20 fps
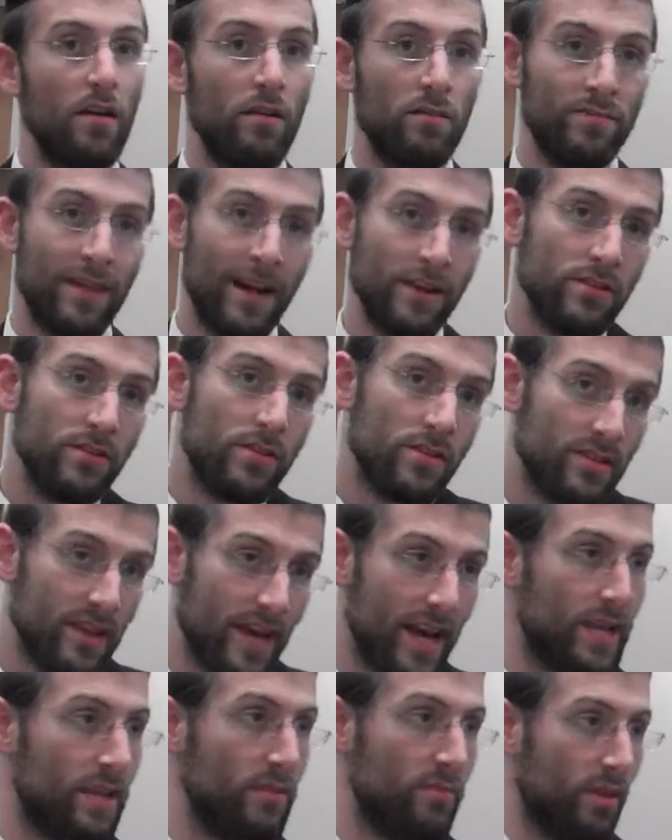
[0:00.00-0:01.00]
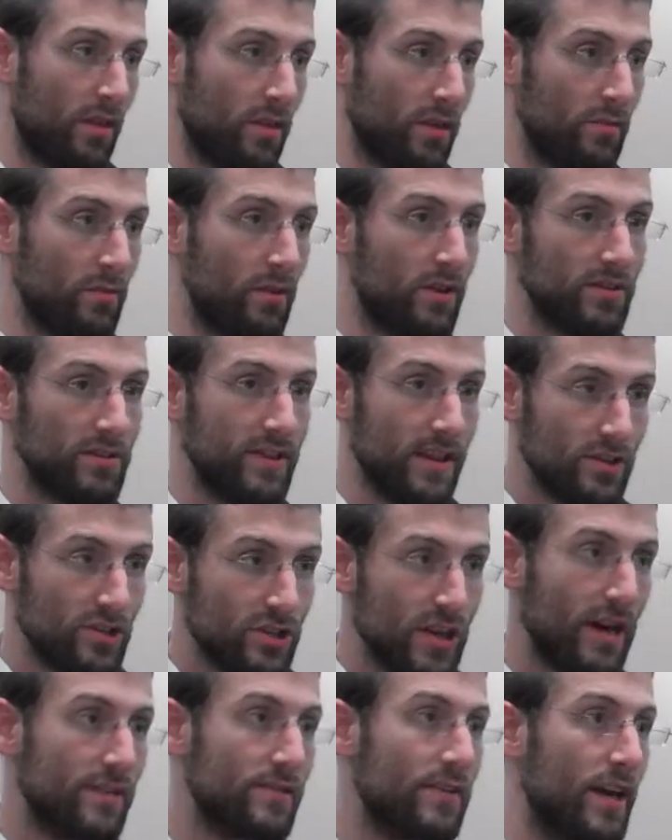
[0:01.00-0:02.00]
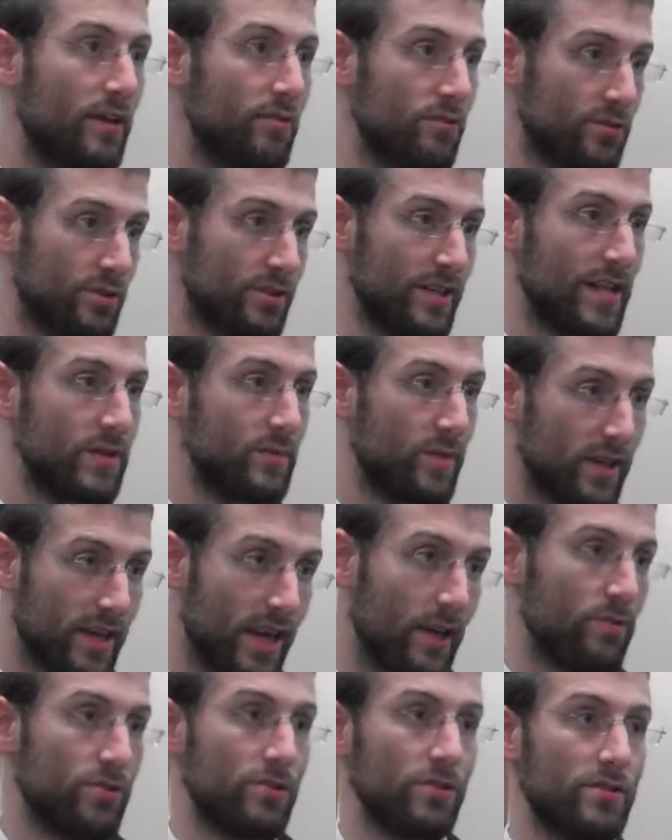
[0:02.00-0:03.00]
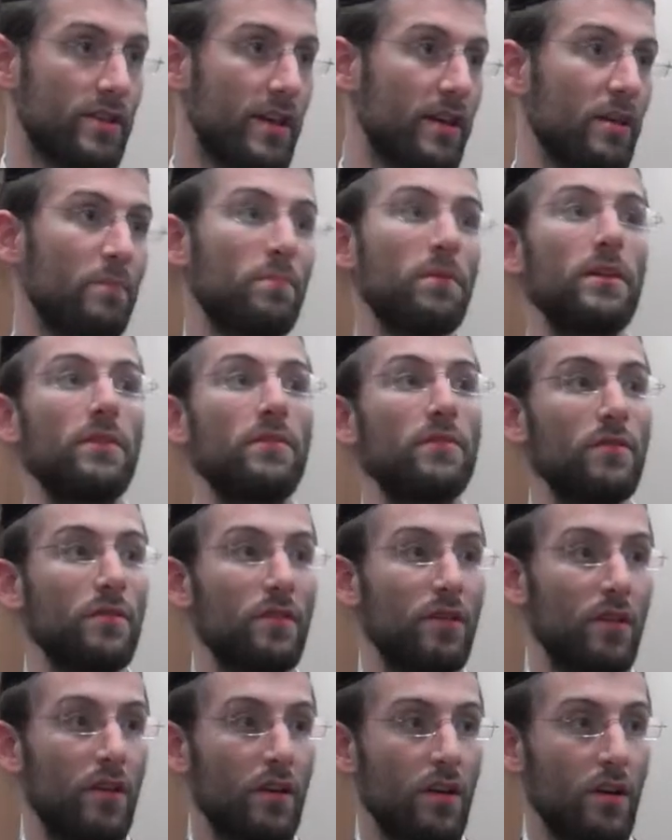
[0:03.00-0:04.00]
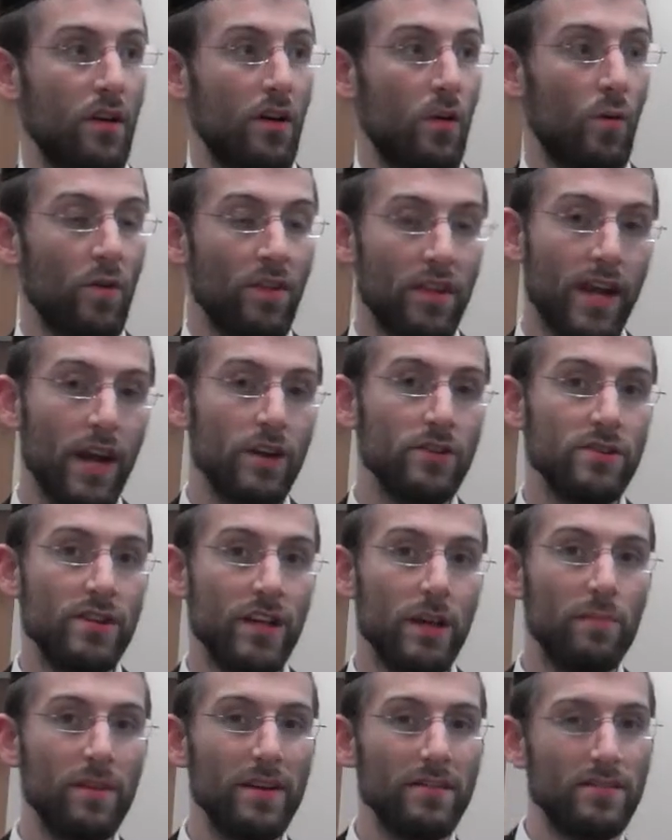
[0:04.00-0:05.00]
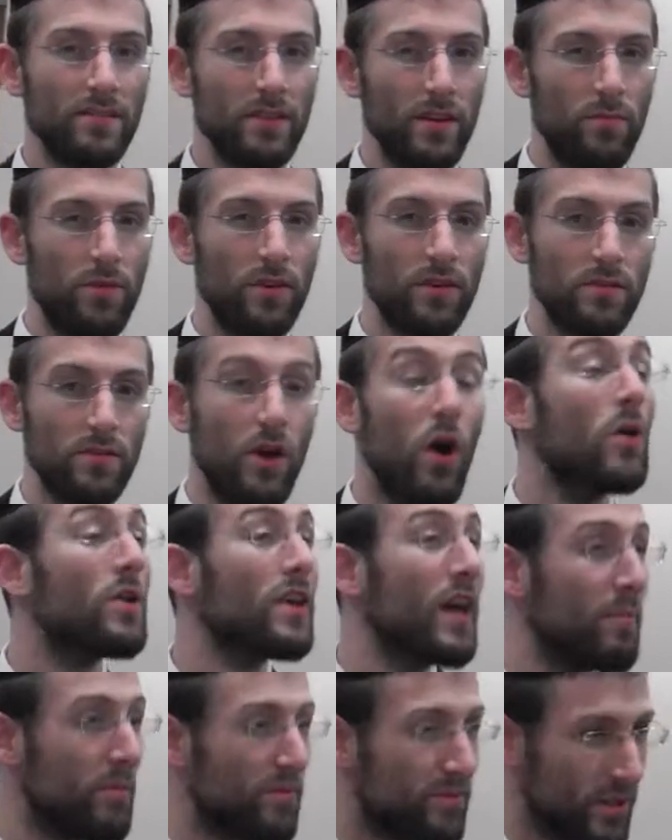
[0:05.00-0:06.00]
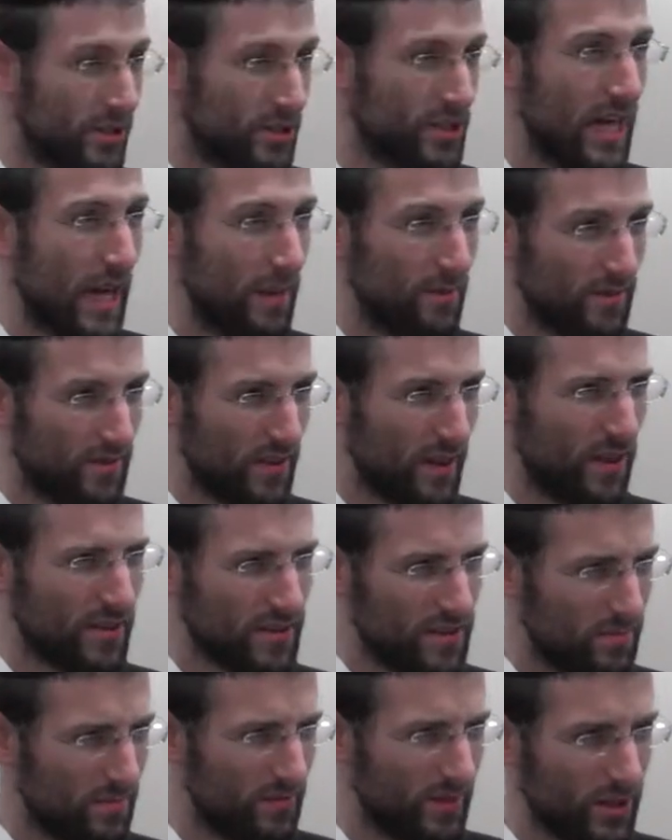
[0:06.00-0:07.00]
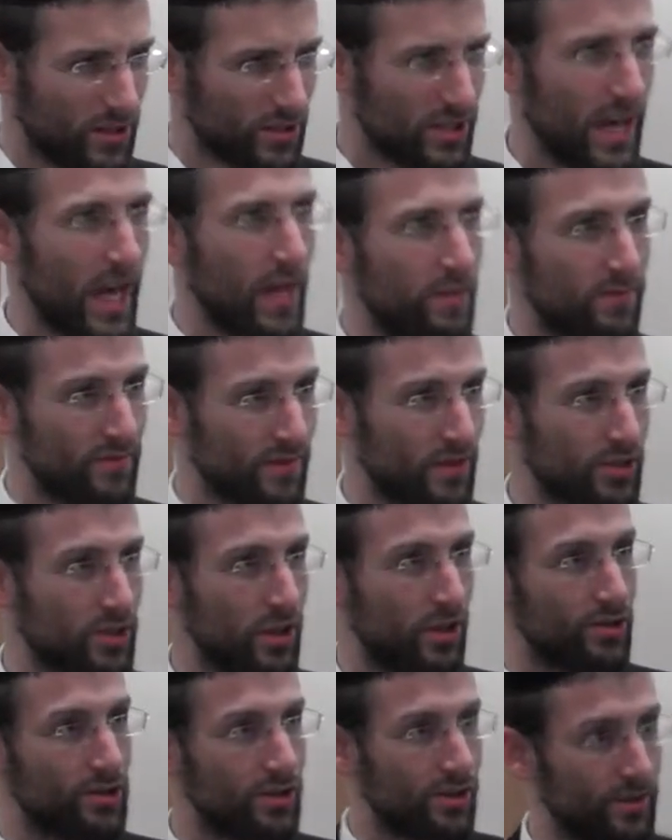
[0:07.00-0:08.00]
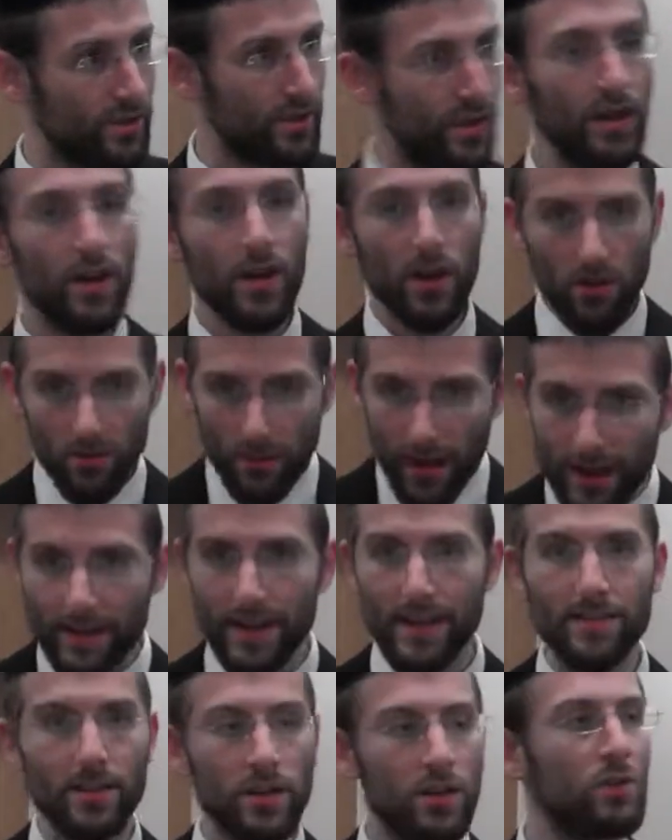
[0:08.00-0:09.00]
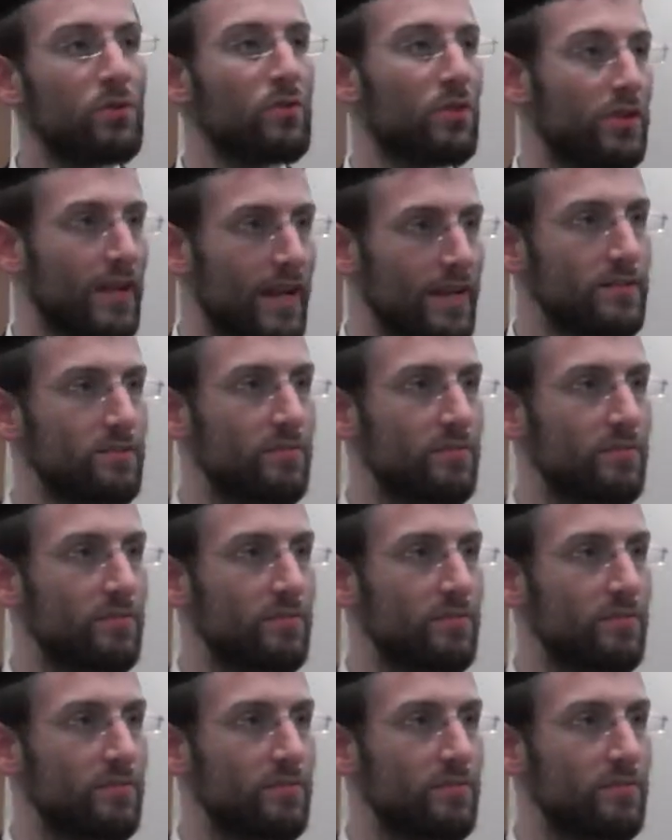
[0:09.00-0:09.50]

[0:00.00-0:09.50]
Not just because the Eidim are there, because that's Shas Gerushin, that's when the Gerushin is taking place. When the Gerushin is taking place, someone is, b'fnei Shnayim, you're saying because the b'fnei Shnayim, b'fnei Shloisha, right, that's included, that's